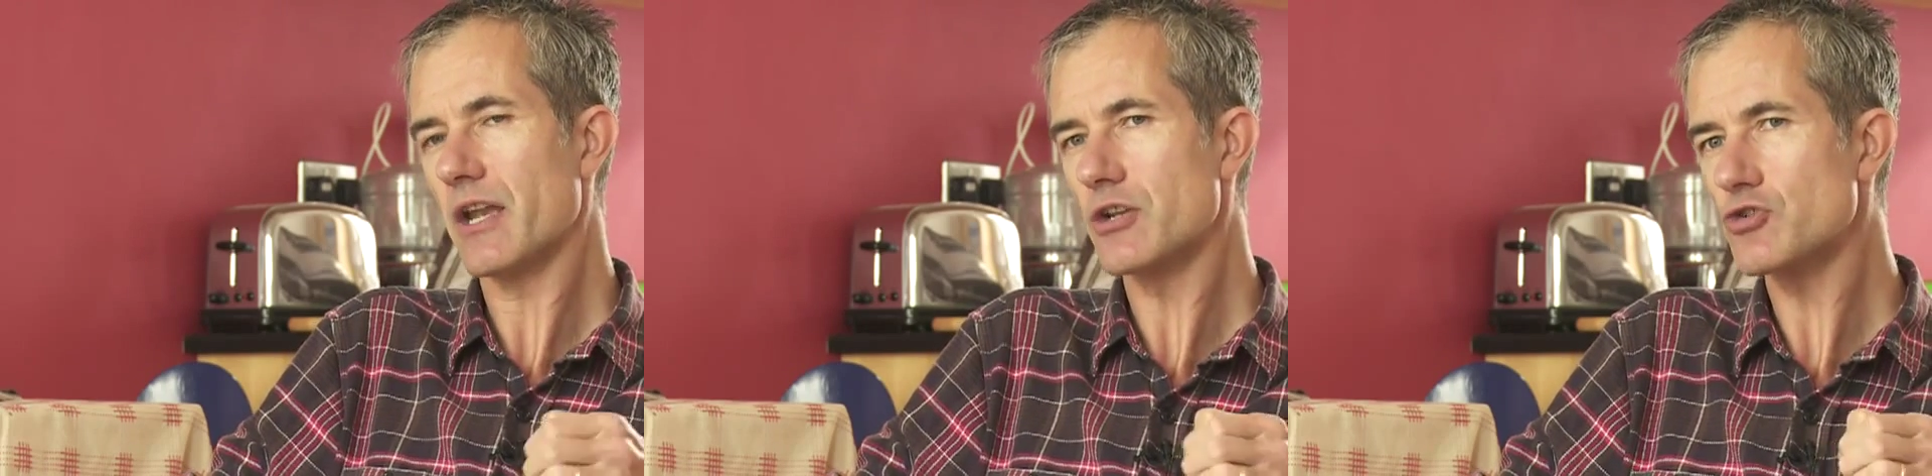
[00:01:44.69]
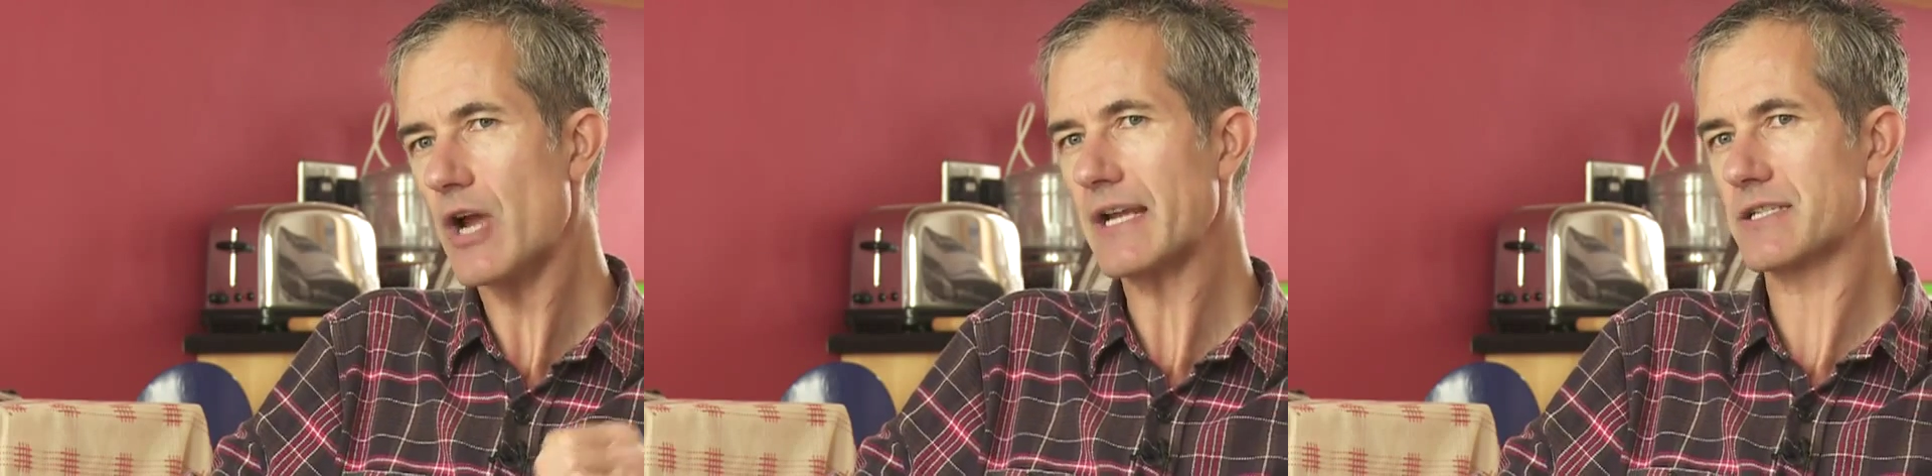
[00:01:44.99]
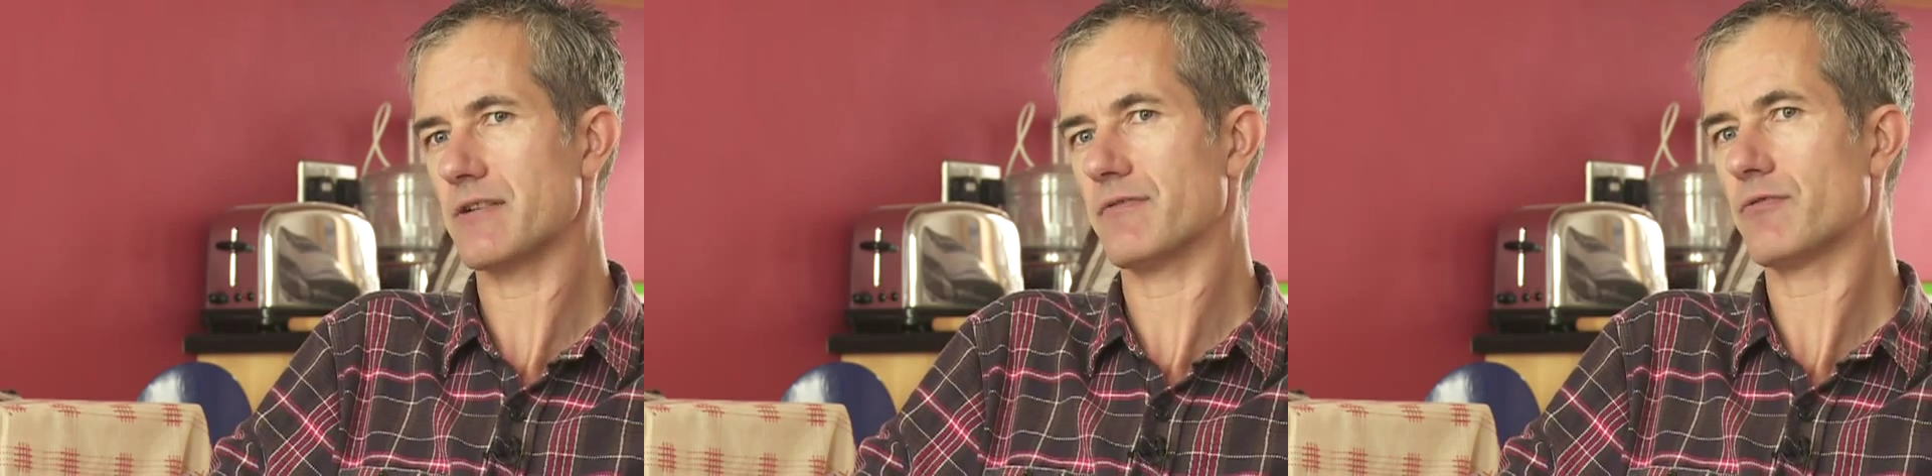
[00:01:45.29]

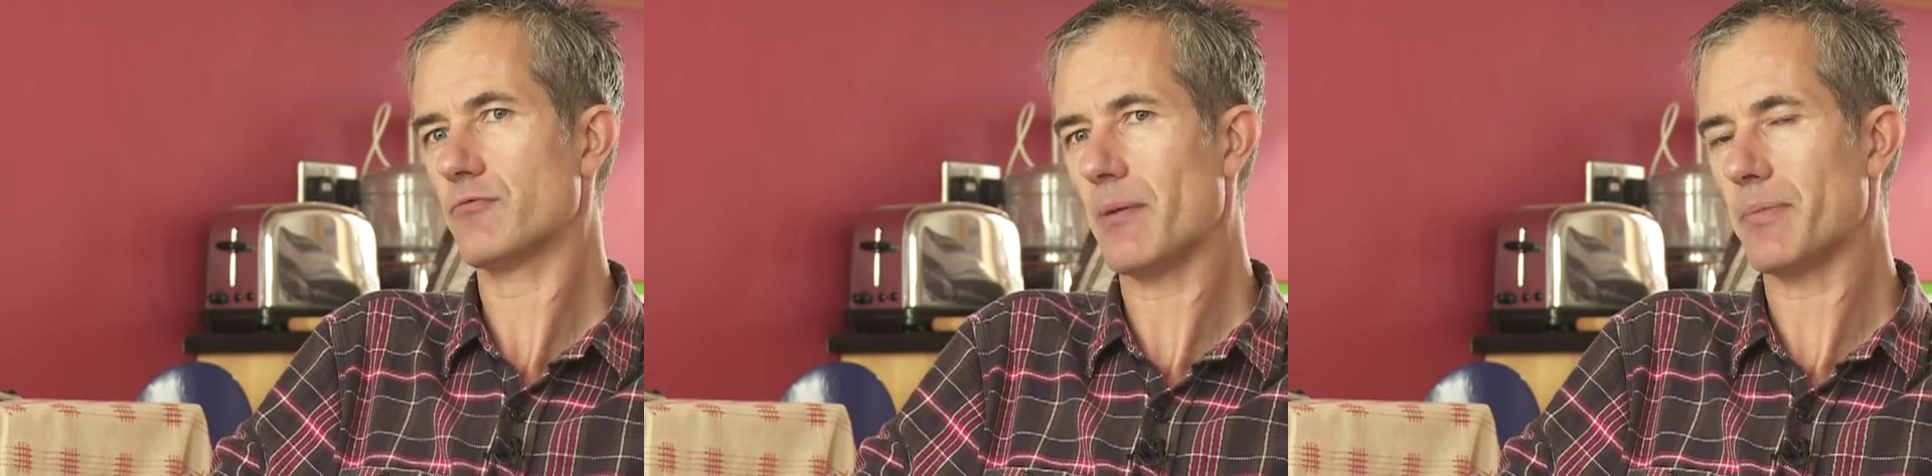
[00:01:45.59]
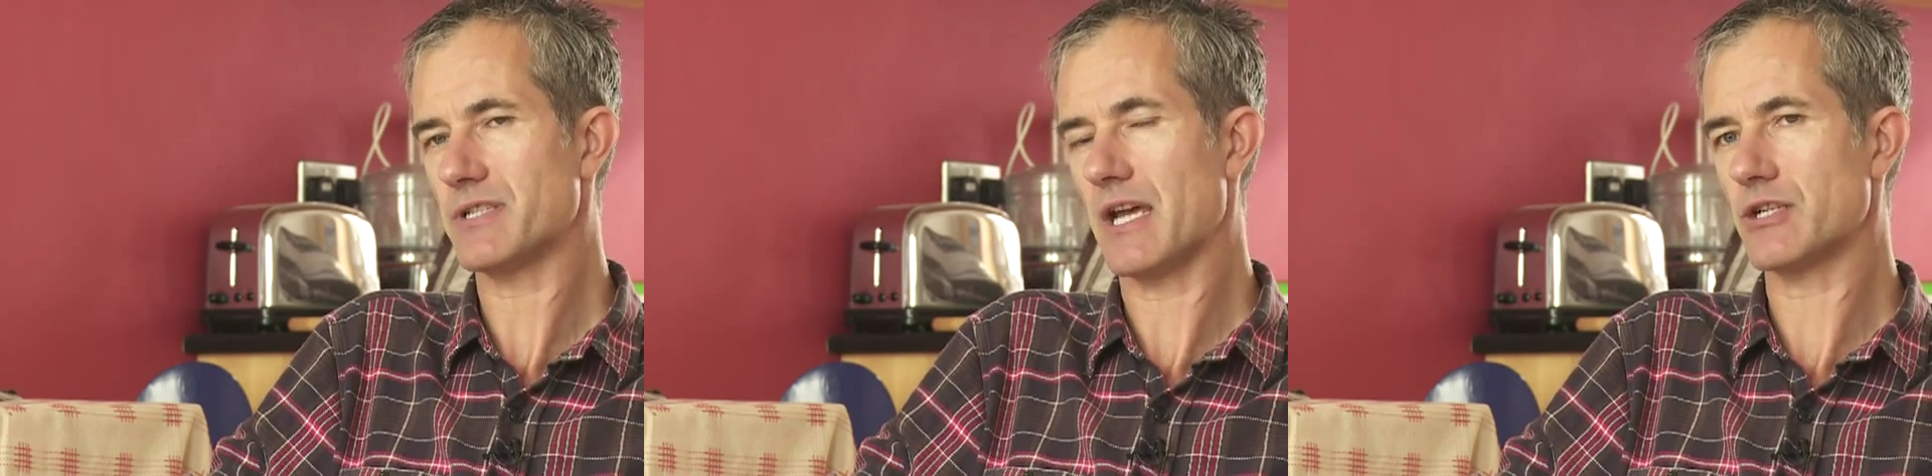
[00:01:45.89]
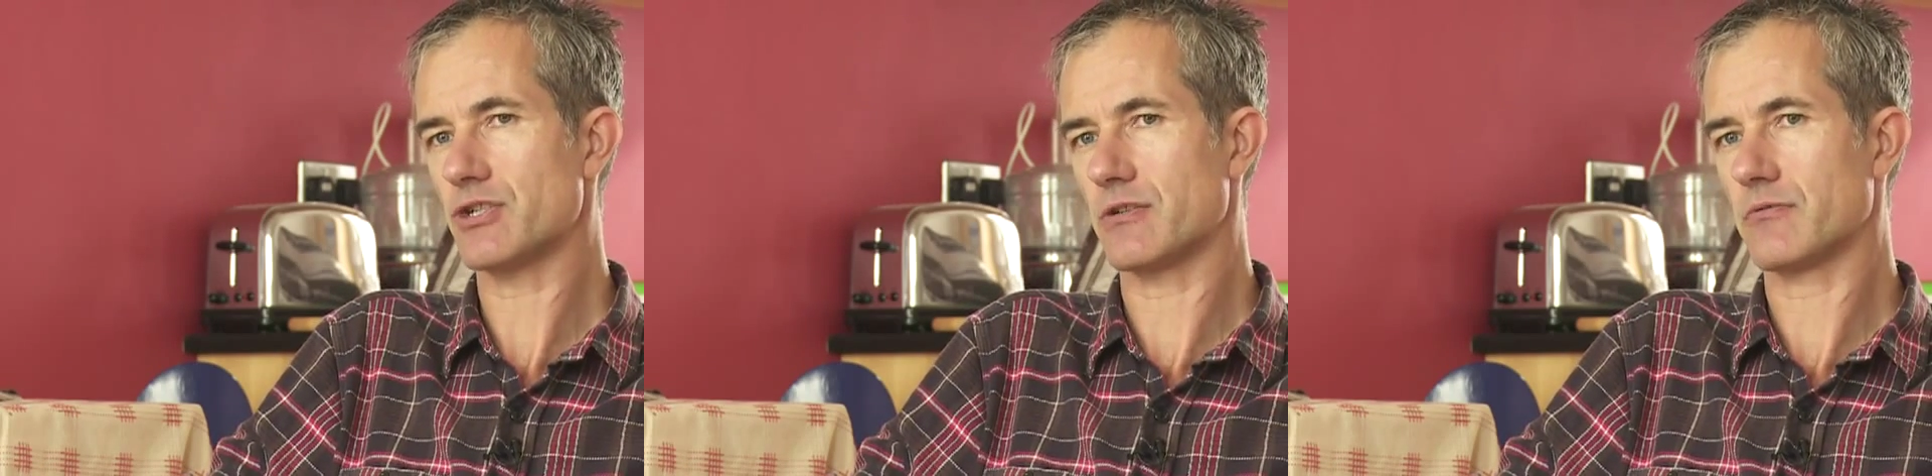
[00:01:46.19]
attractive
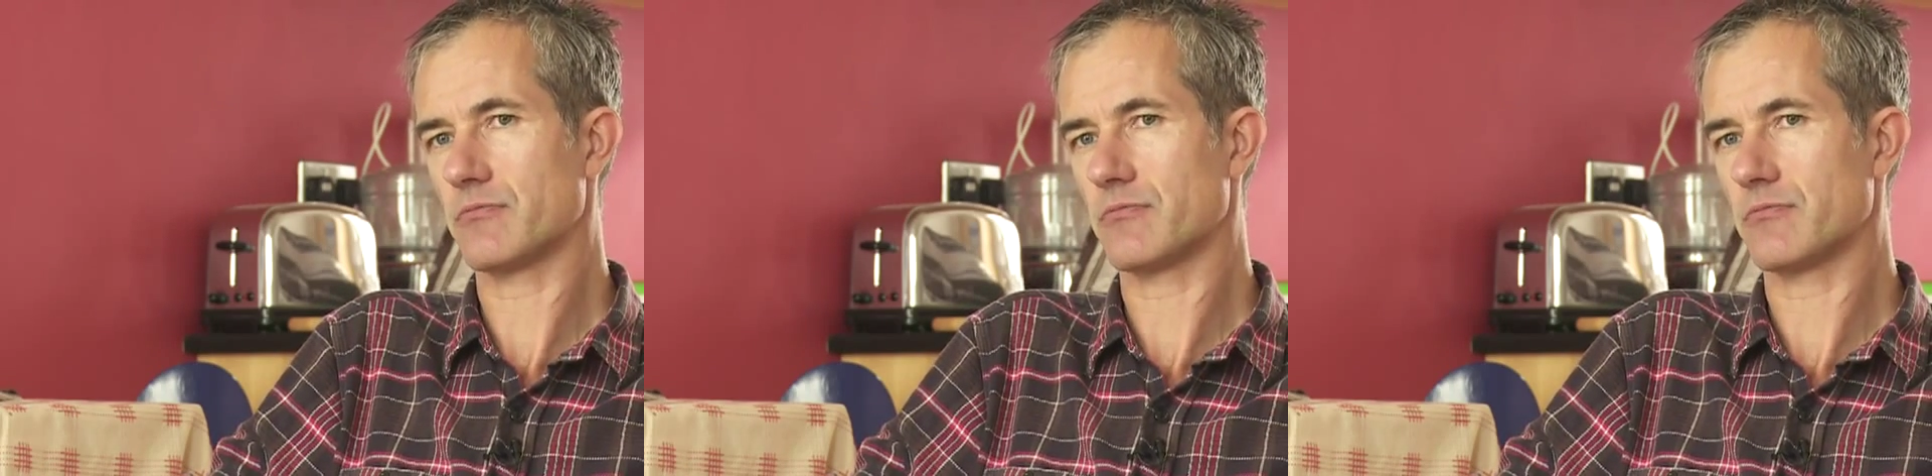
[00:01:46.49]
reputation.